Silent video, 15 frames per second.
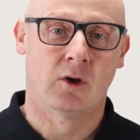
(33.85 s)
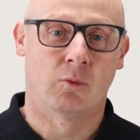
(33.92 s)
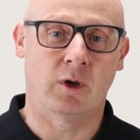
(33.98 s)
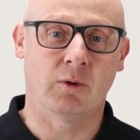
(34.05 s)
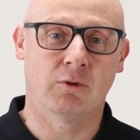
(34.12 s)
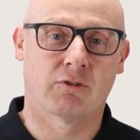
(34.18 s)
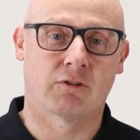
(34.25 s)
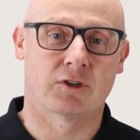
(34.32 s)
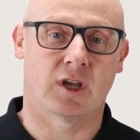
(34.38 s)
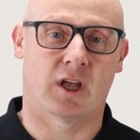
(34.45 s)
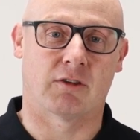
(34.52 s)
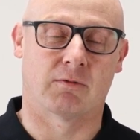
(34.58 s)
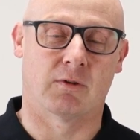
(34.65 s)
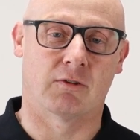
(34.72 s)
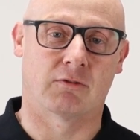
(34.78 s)
We would
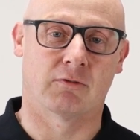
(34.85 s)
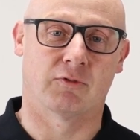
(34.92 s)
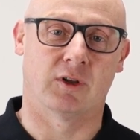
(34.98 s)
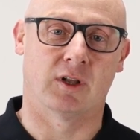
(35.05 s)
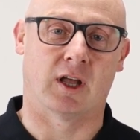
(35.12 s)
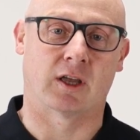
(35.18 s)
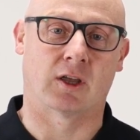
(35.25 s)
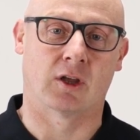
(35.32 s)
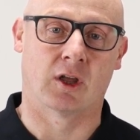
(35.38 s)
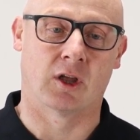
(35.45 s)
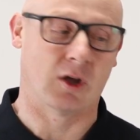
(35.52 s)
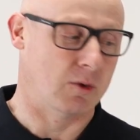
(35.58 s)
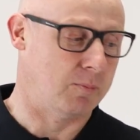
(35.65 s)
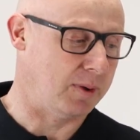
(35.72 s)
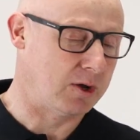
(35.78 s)
suggest that something like
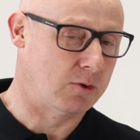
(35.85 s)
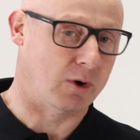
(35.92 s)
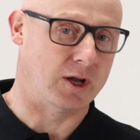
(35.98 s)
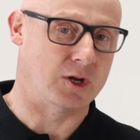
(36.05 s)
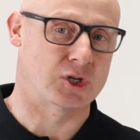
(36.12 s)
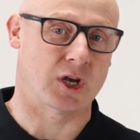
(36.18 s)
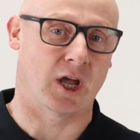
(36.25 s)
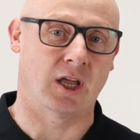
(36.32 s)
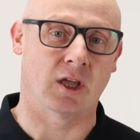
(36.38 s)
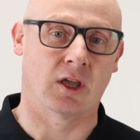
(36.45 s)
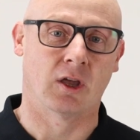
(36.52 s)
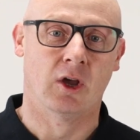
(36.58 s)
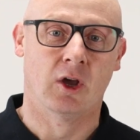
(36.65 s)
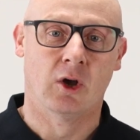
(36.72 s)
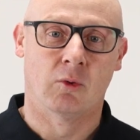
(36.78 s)
a, a Big Whey
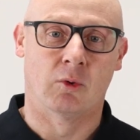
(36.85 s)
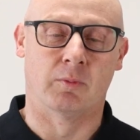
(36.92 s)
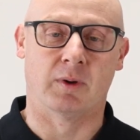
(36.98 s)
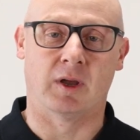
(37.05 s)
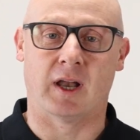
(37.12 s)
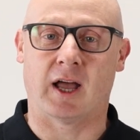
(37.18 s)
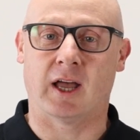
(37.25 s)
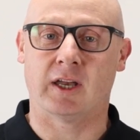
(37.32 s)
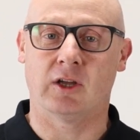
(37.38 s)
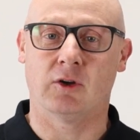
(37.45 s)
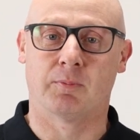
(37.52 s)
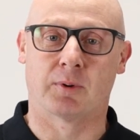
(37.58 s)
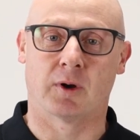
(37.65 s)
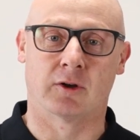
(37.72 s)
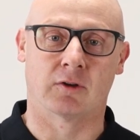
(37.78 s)
shake would be an
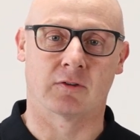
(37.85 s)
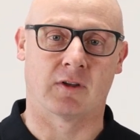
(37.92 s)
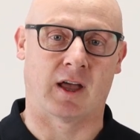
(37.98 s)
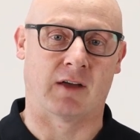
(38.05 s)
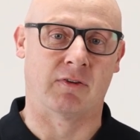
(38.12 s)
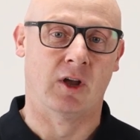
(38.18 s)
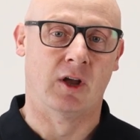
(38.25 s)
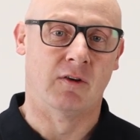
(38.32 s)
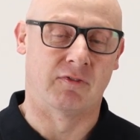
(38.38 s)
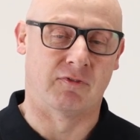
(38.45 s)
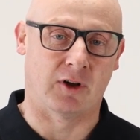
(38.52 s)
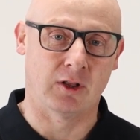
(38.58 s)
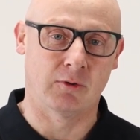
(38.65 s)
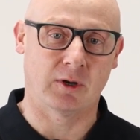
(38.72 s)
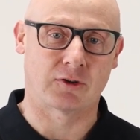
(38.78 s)
ideal product to have
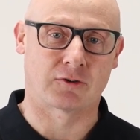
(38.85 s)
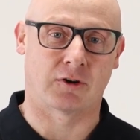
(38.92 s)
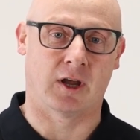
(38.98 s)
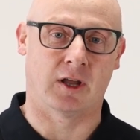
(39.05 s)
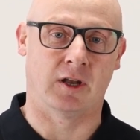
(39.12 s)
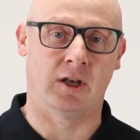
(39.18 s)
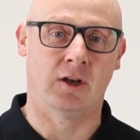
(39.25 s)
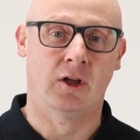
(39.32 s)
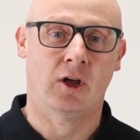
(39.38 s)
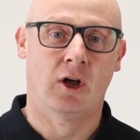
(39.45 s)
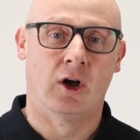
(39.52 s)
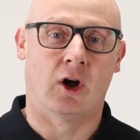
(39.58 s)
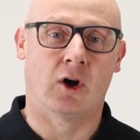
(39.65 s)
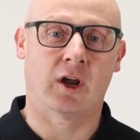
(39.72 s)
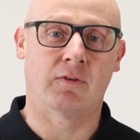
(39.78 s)
following training
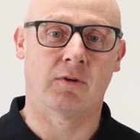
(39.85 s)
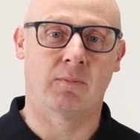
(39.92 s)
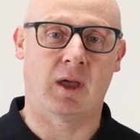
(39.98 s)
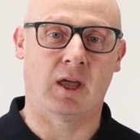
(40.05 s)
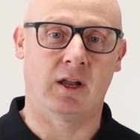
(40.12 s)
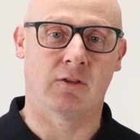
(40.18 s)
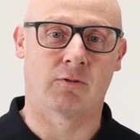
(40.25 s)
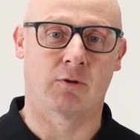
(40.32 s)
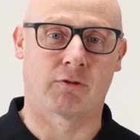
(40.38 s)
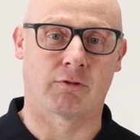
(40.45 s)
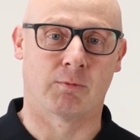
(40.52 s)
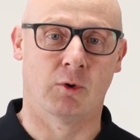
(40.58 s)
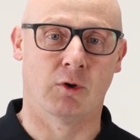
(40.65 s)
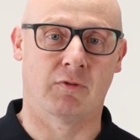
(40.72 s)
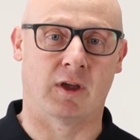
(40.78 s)
or even made into a
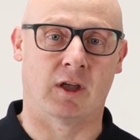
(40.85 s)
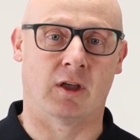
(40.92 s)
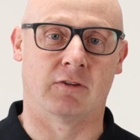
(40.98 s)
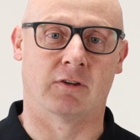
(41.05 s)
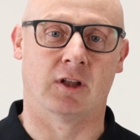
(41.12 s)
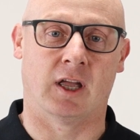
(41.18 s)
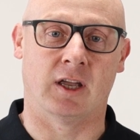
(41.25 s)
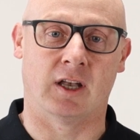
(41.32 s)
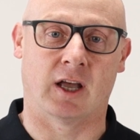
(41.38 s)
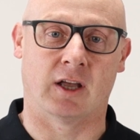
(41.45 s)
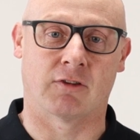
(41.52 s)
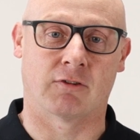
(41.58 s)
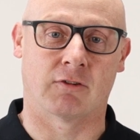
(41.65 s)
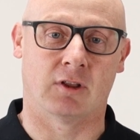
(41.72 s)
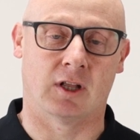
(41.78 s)
smoothie as a late
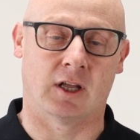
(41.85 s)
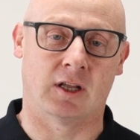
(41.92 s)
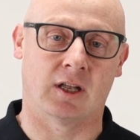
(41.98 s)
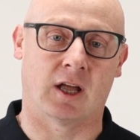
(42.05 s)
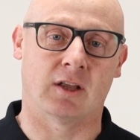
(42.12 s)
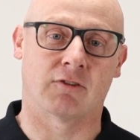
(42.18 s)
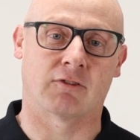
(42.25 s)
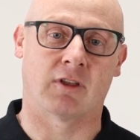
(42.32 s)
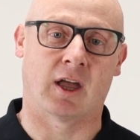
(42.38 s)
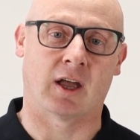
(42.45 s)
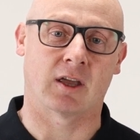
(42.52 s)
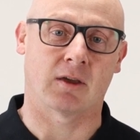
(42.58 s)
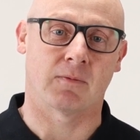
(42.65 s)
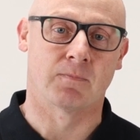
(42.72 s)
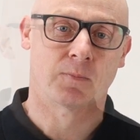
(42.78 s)
night, late night
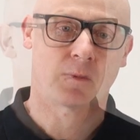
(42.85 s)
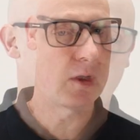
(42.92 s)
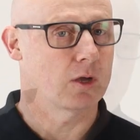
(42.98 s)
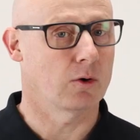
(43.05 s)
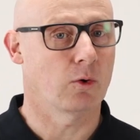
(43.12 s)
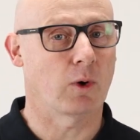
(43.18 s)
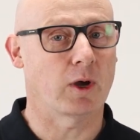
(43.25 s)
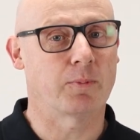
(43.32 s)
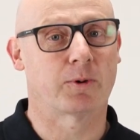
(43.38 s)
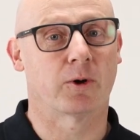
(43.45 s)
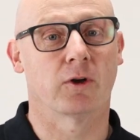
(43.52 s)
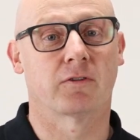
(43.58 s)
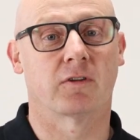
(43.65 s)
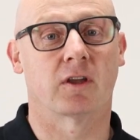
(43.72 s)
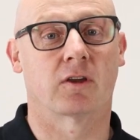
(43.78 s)
snack. Our whey
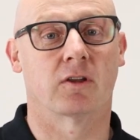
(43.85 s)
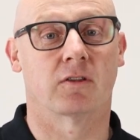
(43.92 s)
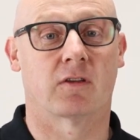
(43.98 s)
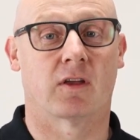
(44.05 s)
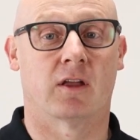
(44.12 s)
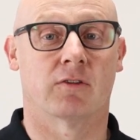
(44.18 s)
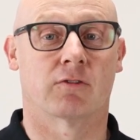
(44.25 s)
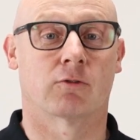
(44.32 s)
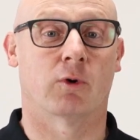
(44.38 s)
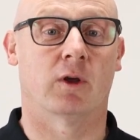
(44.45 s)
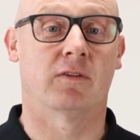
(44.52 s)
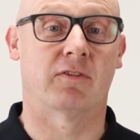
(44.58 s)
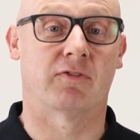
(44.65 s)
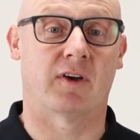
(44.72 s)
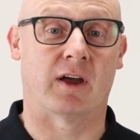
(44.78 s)
protein contains
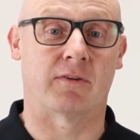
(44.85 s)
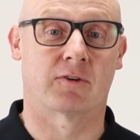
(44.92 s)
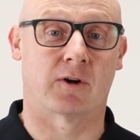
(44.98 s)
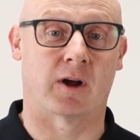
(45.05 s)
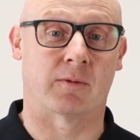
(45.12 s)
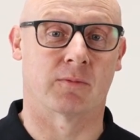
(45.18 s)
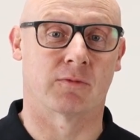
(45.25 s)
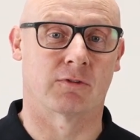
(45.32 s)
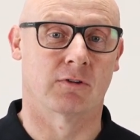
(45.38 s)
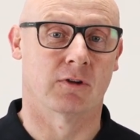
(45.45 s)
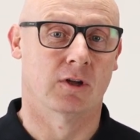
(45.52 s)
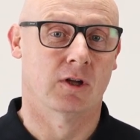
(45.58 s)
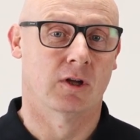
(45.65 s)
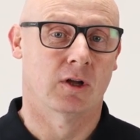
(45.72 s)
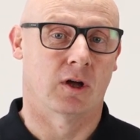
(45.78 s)
25
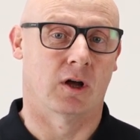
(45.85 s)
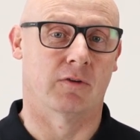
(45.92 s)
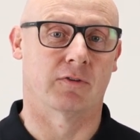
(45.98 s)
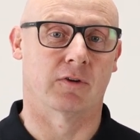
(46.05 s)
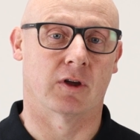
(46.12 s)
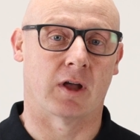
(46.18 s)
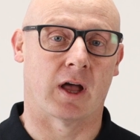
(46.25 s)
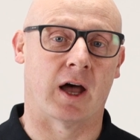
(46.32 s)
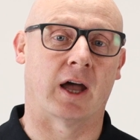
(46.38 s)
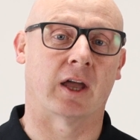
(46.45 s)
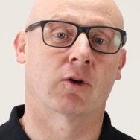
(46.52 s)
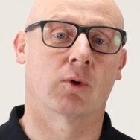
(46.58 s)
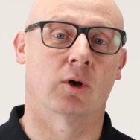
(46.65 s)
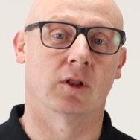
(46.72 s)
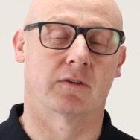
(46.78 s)
grams of uh,
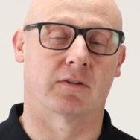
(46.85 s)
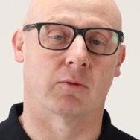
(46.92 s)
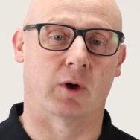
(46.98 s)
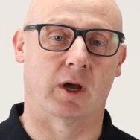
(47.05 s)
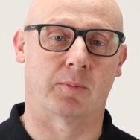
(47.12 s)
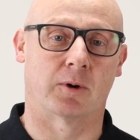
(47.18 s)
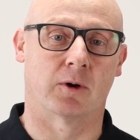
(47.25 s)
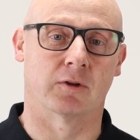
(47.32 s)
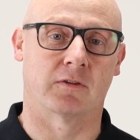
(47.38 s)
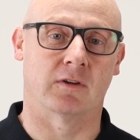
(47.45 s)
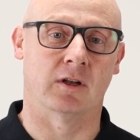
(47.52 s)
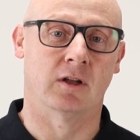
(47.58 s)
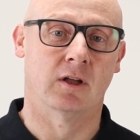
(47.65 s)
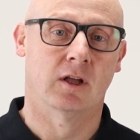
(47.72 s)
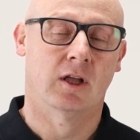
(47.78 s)
high quality whey
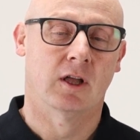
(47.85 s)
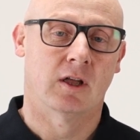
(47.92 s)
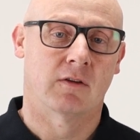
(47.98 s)
protein.